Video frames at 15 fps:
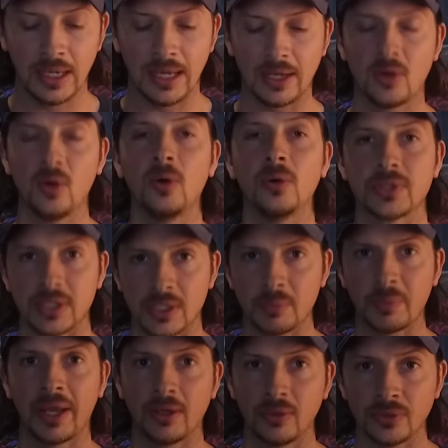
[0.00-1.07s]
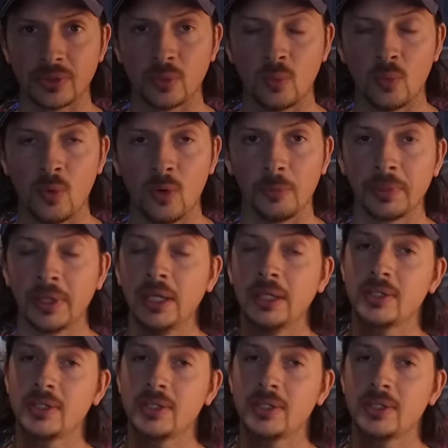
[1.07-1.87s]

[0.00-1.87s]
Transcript: and cause this panel to warp.